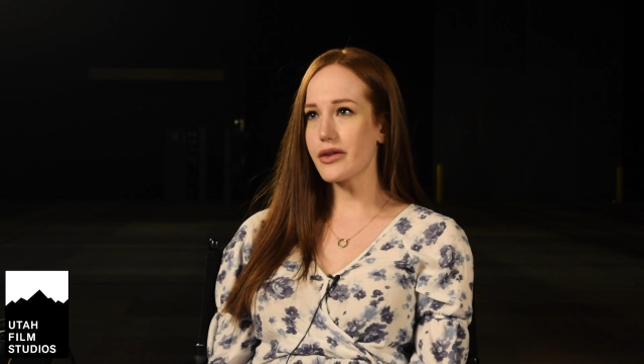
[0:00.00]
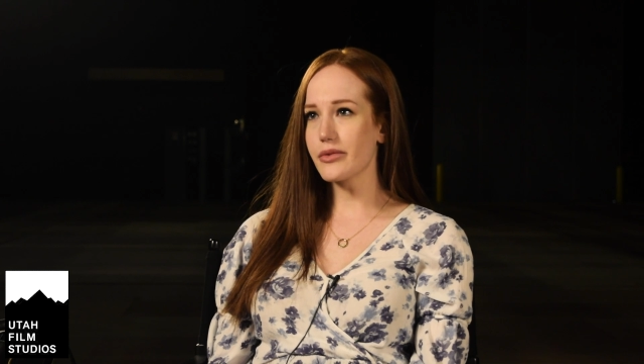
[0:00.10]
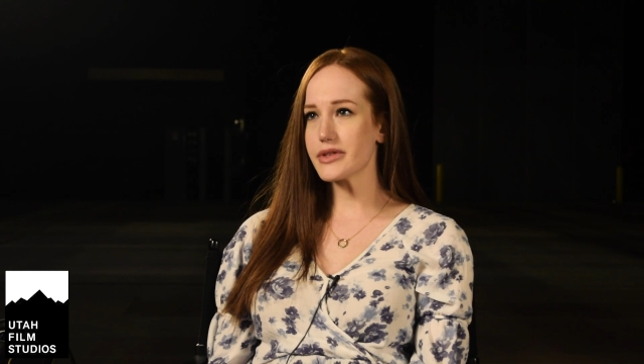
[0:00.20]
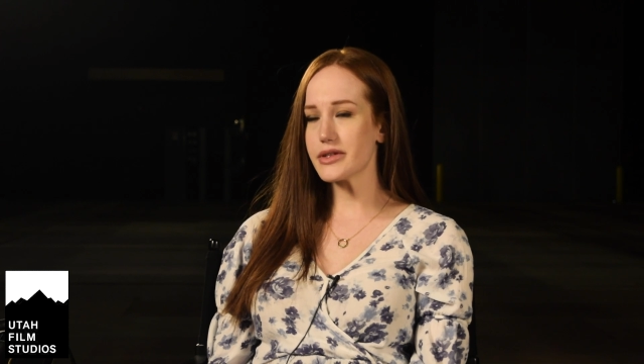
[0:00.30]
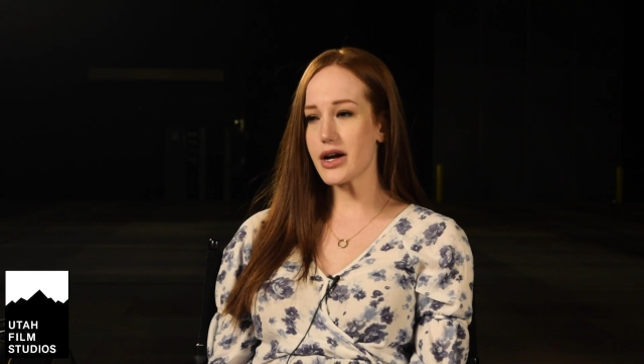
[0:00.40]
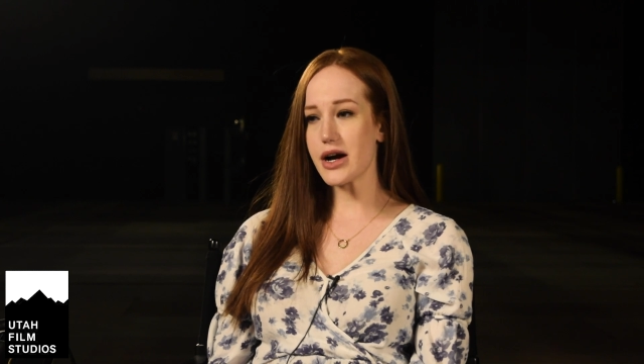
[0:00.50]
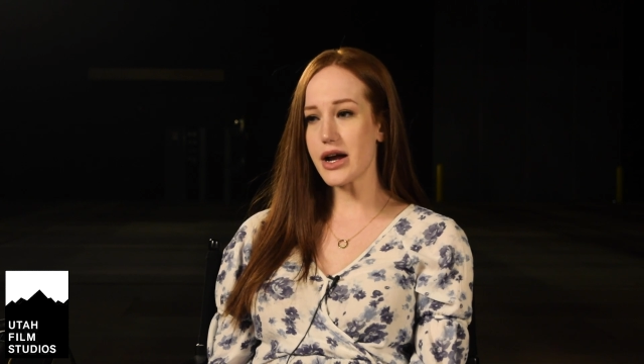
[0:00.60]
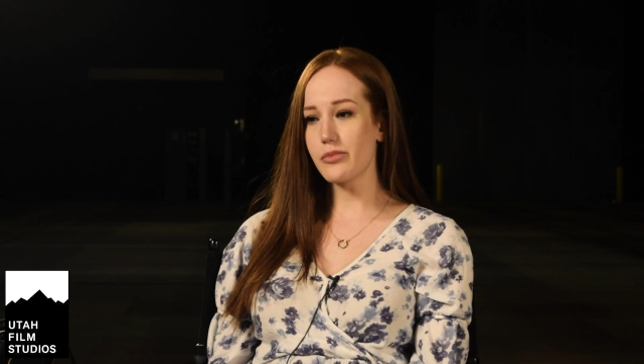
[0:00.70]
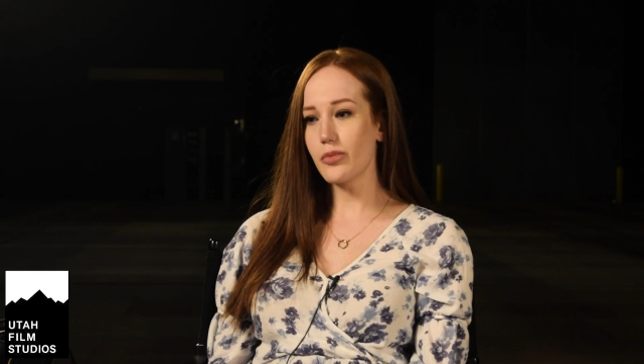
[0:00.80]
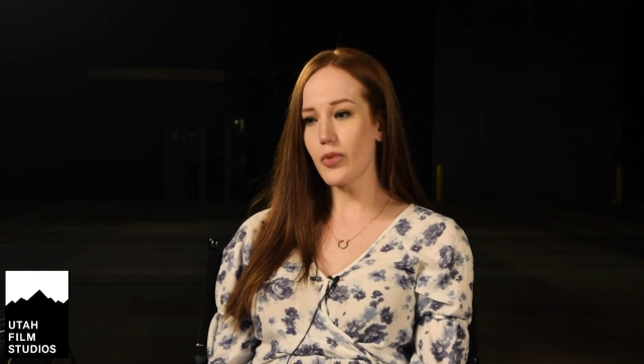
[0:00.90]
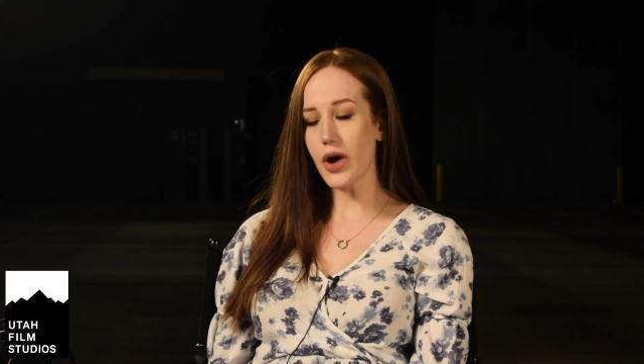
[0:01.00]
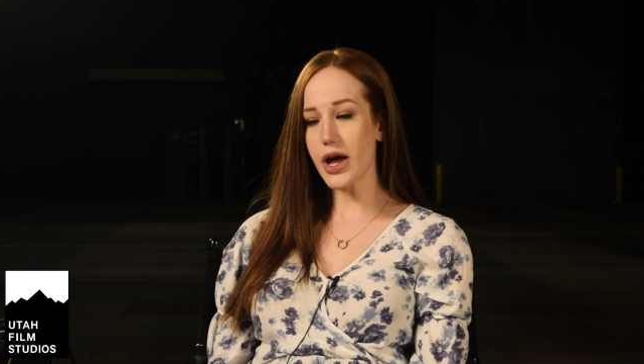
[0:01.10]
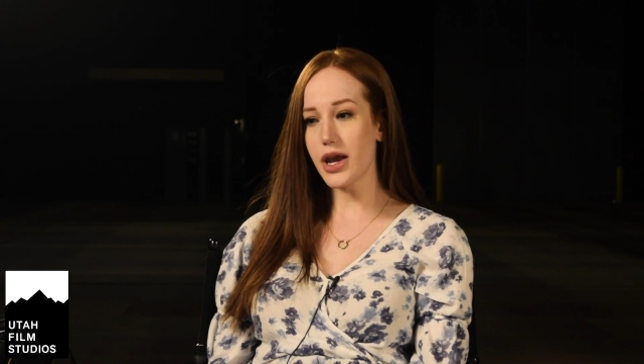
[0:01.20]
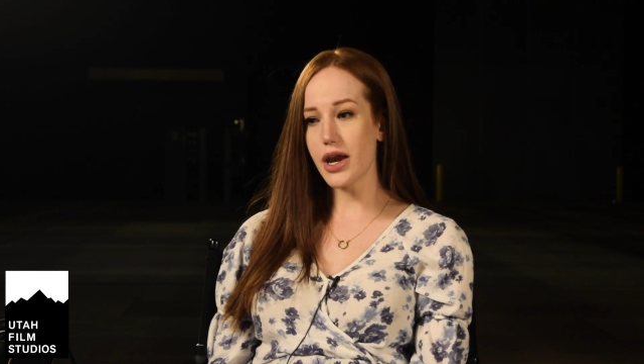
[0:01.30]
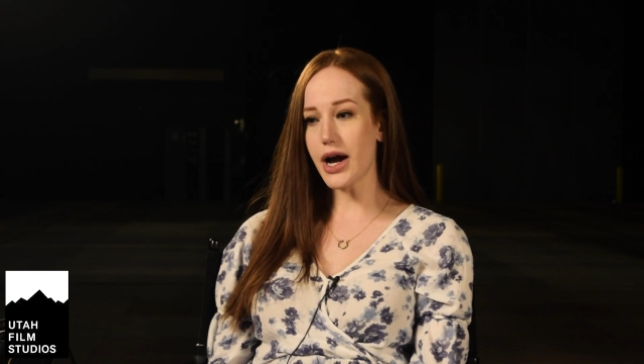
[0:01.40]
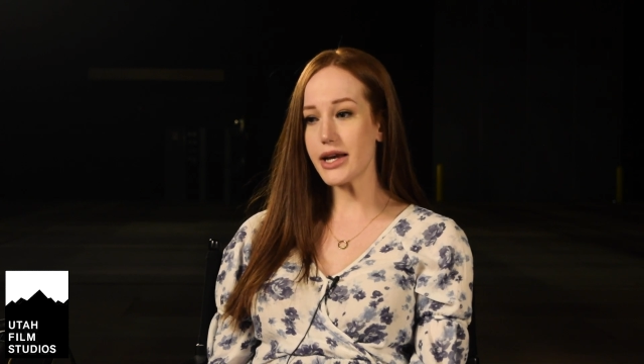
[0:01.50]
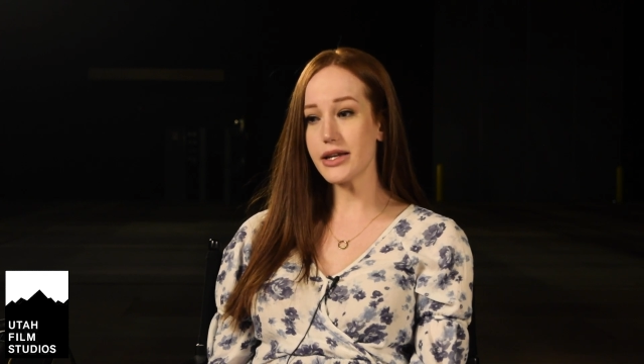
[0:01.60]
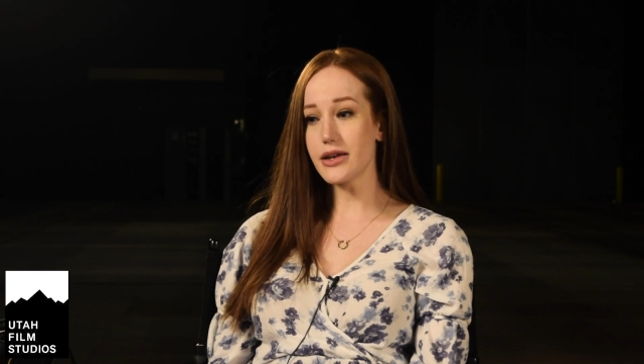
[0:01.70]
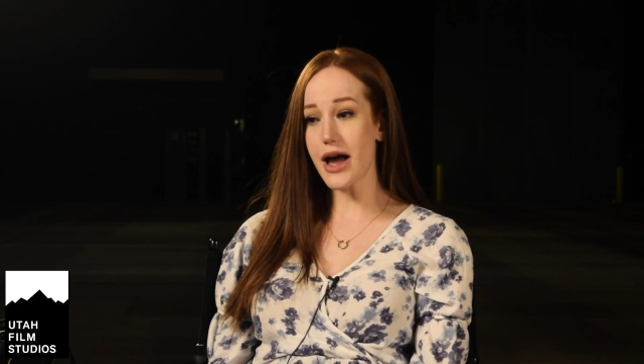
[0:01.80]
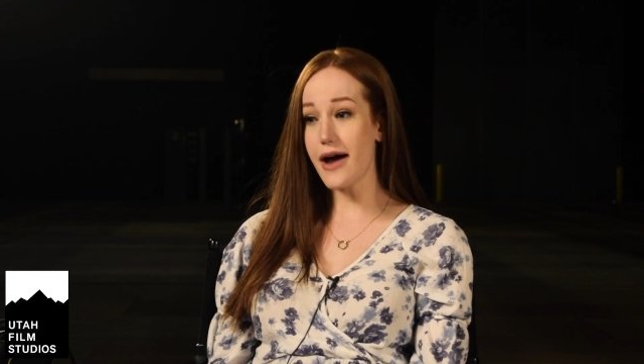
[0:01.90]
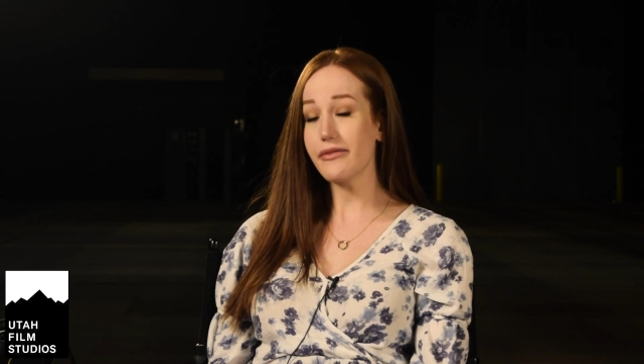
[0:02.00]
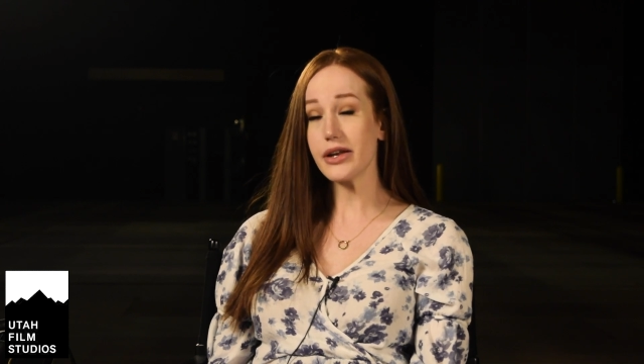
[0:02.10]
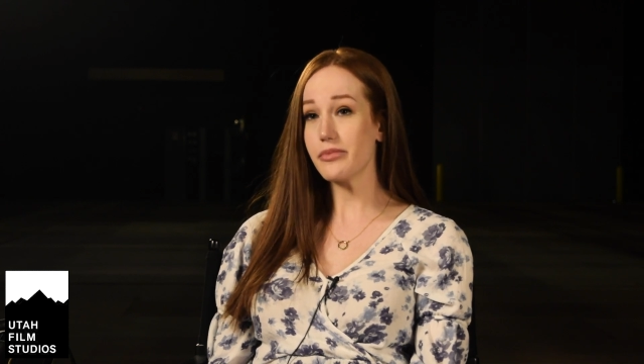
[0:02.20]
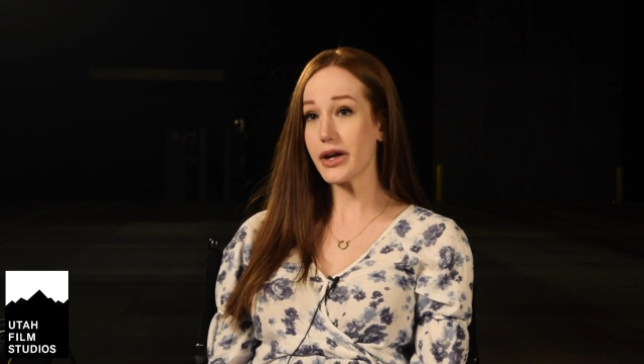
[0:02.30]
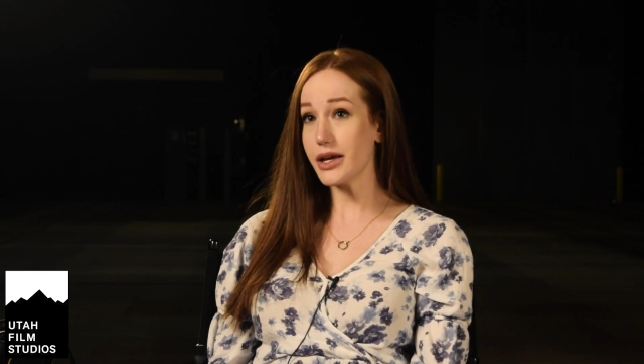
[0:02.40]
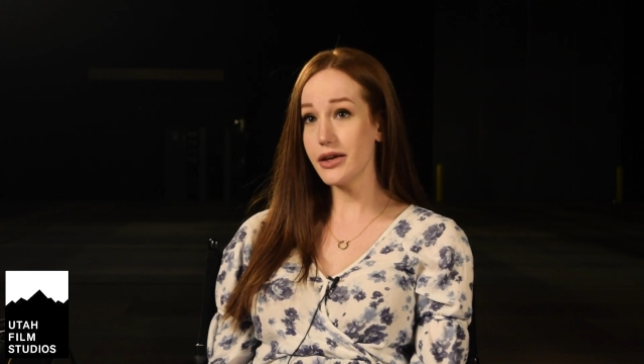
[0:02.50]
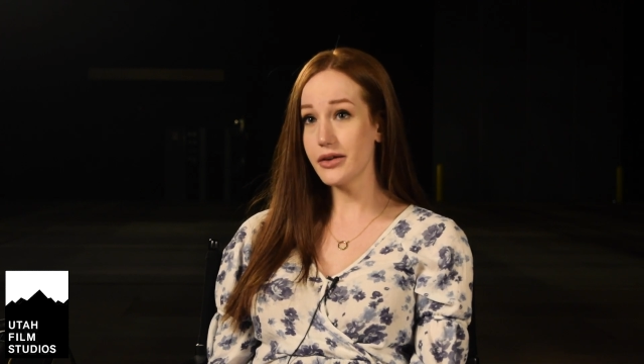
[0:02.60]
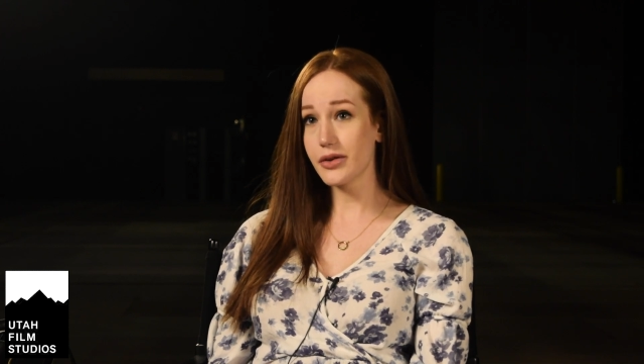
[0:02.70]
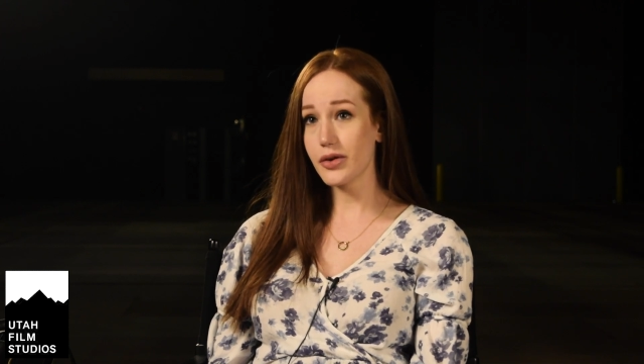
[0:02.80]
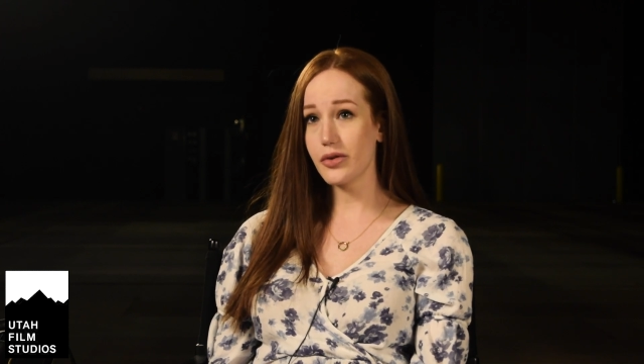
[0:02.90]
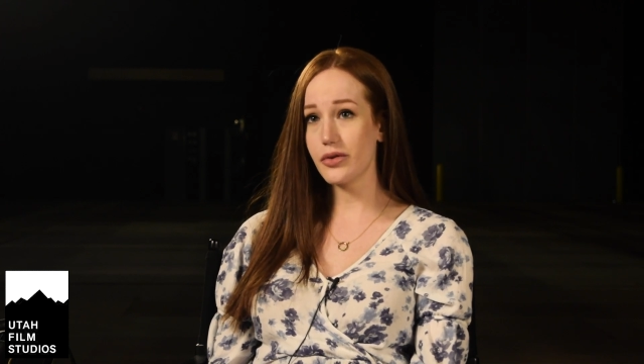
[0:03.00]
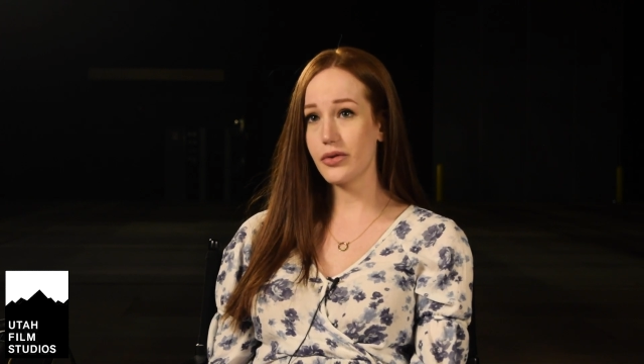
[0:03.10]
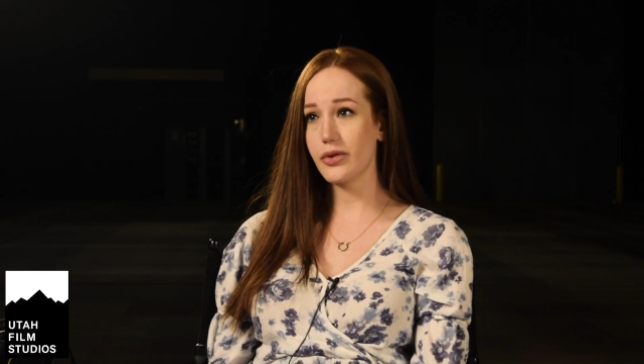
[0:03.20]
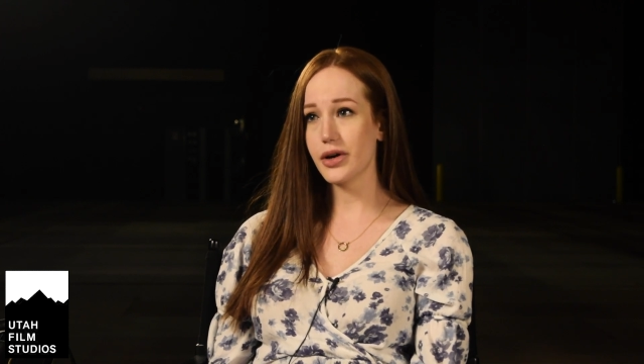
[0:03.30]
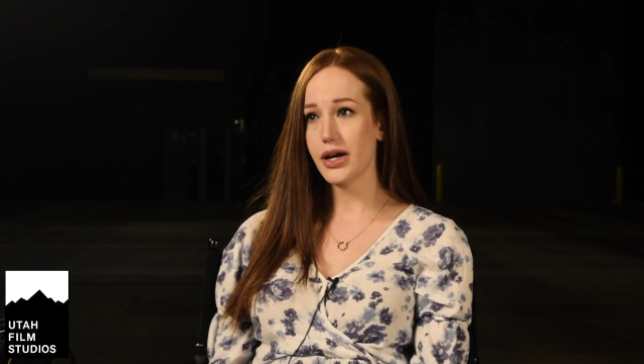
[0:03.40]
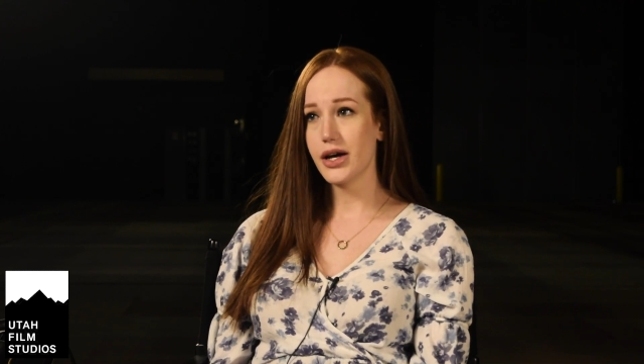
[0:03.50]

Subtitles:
there was a time when I didn't have anybody who